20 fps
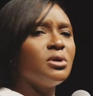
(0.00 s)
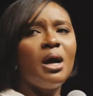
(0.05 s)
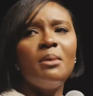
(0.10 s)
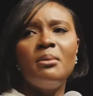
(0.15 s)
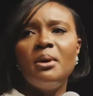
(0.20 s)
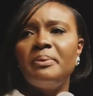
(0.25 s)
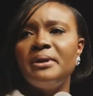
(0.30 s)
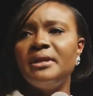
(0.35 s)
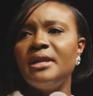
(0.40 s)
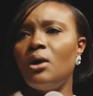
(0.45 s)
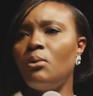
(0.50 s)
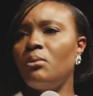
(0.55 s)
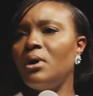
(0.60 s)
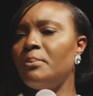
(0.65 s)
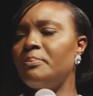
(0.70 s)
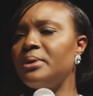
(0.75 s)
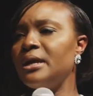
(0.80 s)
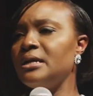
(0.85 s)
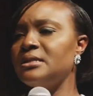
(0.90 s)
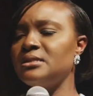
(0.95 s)
come up in their
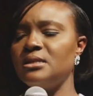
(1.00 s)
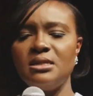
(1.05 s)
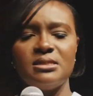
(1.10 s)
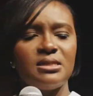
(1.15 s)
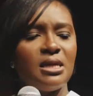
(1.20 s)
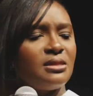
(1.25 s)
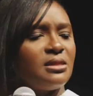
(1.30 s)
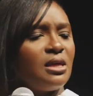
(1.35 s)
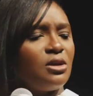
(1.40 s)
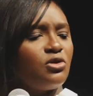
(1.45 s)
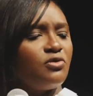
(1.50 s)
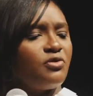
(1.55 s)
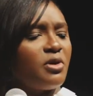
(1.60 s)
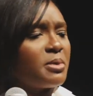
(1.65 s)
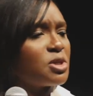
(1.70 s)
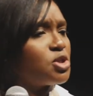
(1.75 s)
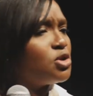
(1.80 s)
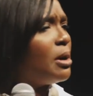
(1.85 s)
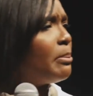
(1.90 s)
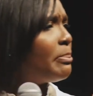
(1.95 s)
workplace and you say, thank you very
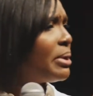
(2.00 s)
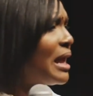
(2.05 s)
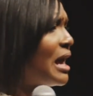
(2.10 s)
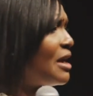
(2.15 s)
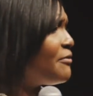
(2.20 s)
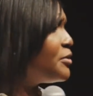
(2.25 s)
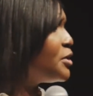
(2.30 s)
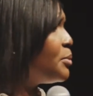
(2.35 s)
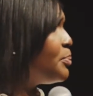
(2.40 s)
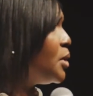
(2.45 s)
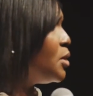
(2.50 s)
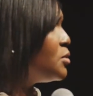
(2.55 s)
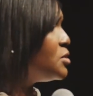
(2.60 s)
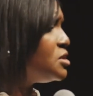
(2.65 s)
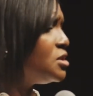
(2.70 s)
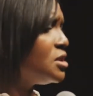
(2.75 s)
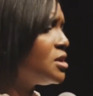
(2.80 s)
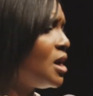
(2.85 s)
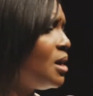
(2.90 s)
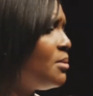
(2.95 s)
much. You apply for the
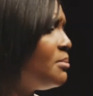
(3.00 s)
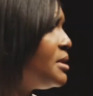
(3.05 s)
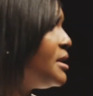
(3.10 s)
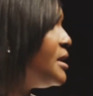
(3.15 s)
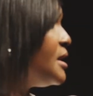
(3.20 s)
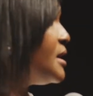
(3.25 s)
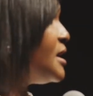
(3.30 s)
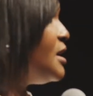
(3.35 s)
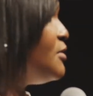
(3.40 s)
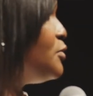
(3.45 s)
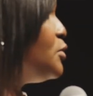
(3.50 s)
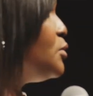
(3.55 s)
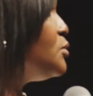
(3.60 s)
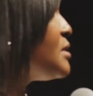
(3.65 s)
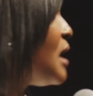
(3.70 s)
post, you come and they give you